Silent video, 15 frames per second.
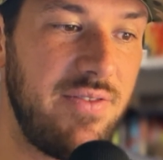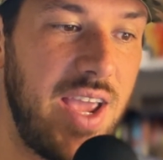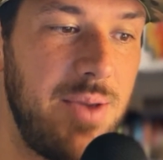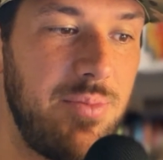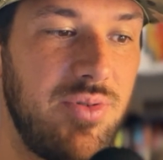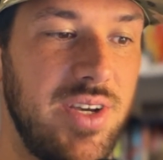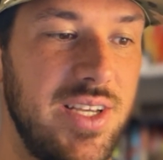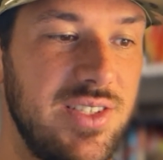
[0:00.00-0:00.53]
8
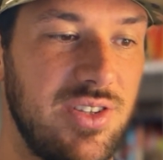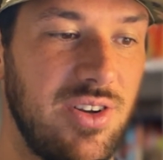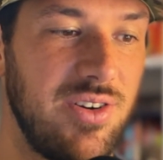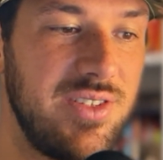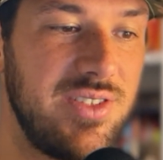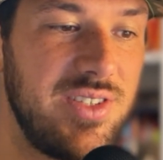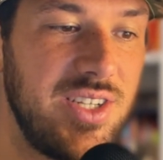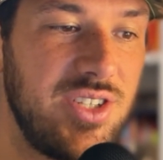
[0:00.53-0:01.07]
plays,
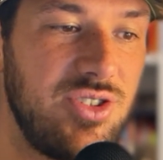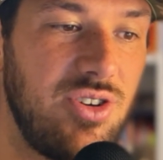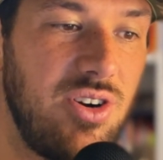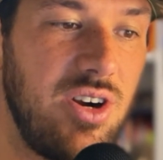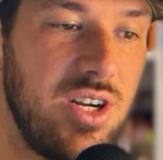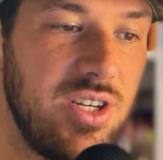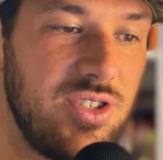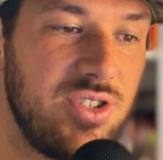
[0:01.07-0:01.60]
36
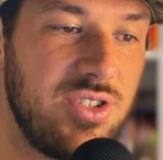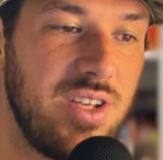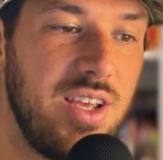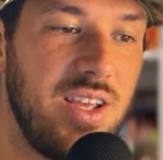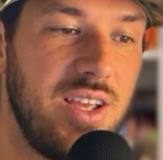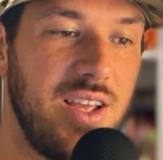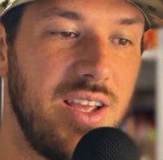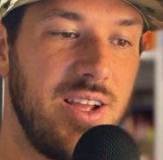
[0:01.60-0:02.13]
yards,
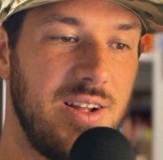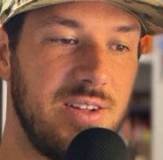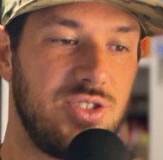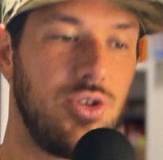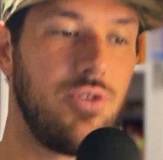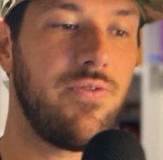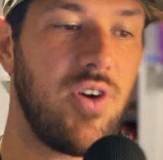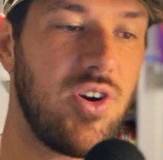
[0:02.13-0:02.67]

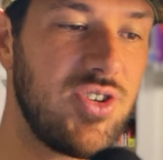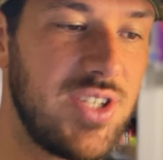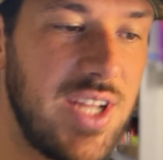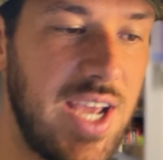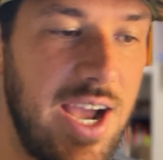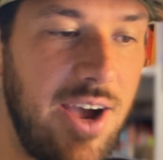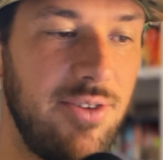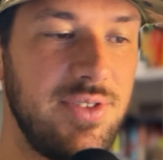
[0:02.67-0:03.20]
2 first
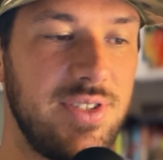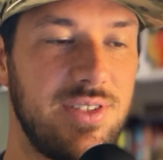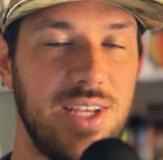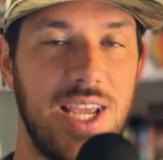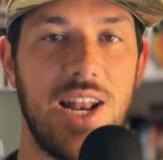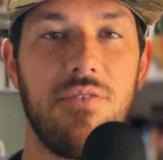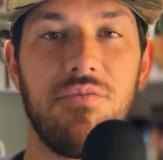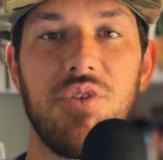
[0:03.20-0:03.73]
downs,
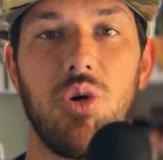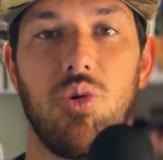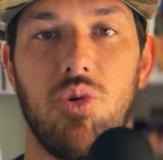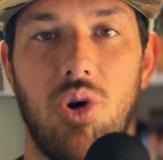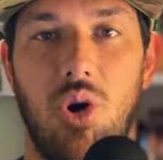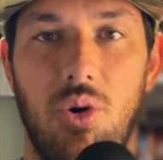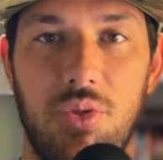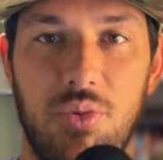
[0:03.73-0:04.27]
and a field
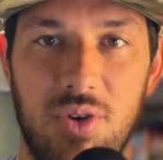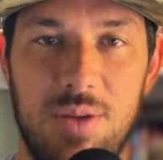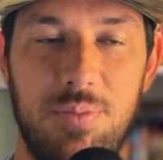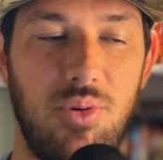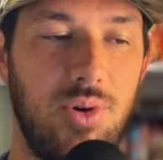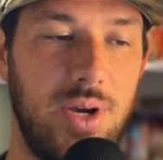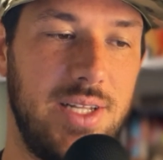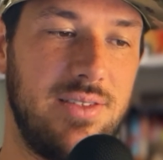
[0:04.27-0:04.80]
goal. 3
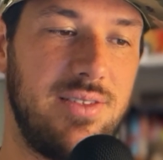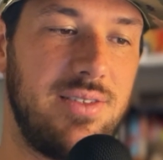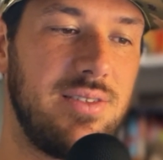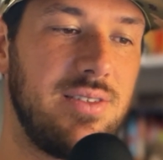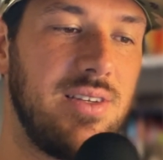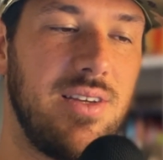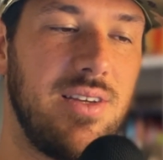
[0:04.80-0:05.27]
points.